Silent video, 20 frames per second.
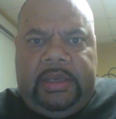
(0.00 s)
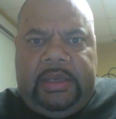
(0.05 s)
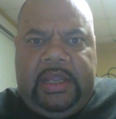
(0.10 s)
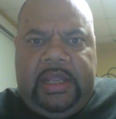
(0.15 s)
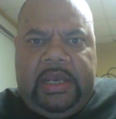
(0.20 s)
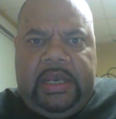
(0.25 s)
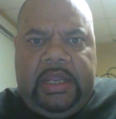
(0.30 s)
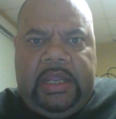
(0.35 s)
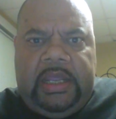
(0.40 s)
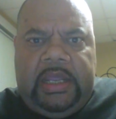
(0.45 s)

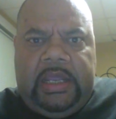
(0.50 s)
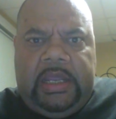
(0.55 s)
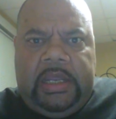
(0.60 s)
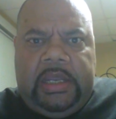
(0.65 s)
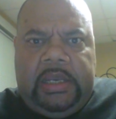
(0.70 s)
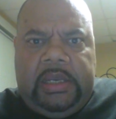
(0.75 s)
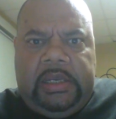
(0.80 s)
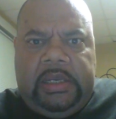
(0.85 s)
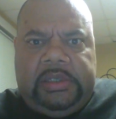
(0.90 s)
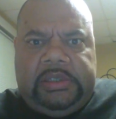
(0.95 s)
did
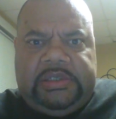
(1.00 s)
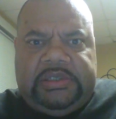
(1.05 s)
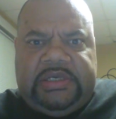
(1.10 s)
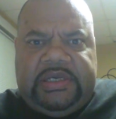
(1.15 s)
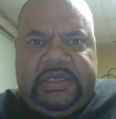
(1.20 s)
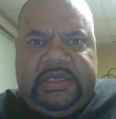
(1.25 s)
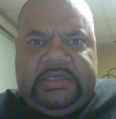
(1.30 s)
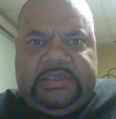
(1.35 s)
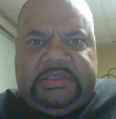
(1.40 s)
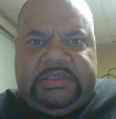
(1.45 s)
he
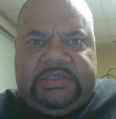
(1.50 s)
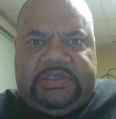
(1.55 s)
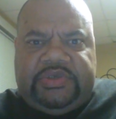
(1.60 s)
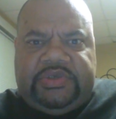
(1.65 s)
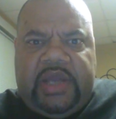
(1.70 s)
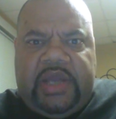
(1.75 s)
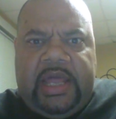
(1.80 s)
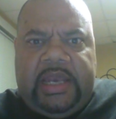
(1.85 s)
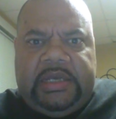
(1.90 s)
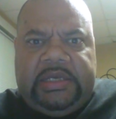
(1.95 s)
just
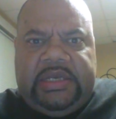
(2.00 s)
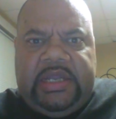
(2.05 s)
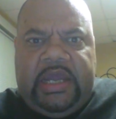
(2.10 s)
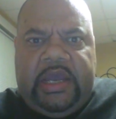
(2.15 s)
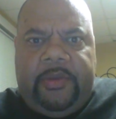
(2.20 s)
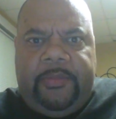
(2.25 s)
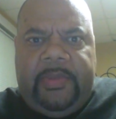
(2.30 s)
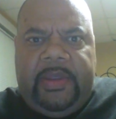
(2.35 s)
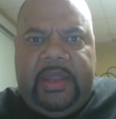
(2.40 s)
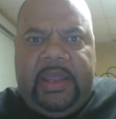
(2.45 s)
try to
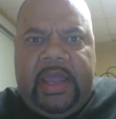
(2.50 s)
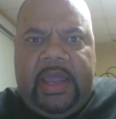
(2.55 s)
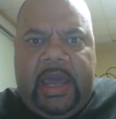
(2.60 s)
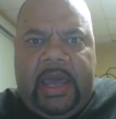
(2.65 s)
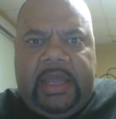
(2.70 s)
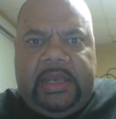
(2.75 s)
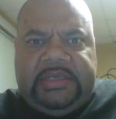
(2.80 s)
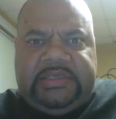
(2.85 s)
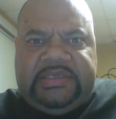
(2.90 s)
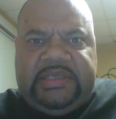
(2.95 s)
tell me
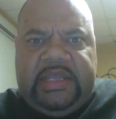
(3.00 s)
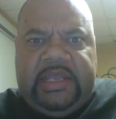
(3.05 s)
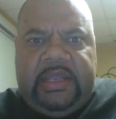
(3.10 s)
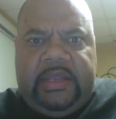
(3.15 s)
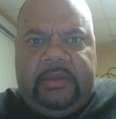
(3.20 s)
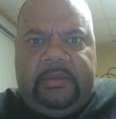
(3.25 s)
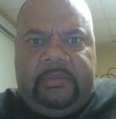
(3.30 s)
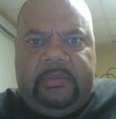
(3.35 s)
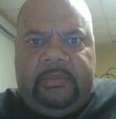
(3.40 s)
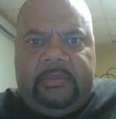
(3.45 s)
how to
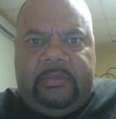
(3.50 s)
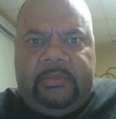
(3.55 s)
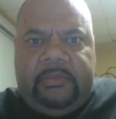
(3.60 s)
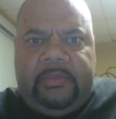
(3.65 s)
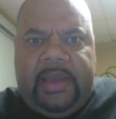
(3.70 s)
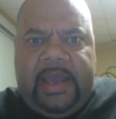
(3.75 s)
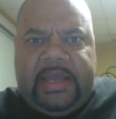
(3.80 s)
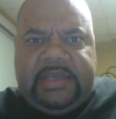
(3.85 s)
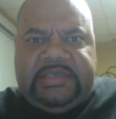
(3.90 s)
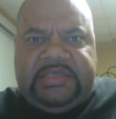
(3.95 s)
sing
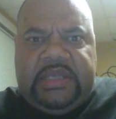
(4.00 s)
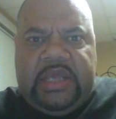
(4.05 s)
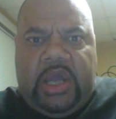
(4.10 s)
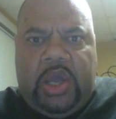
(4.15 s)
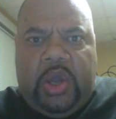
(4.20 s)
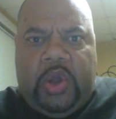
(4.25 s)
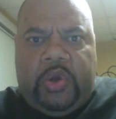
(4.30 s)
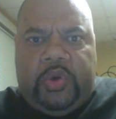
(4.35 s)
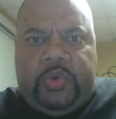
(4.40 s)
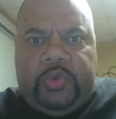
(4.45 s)
my
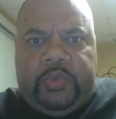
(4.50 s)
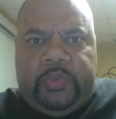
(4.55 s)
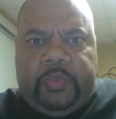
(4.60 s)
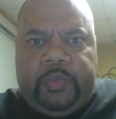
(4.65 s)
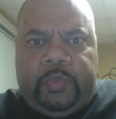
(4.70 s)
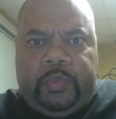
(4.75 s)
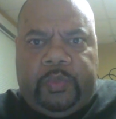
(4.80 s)
song?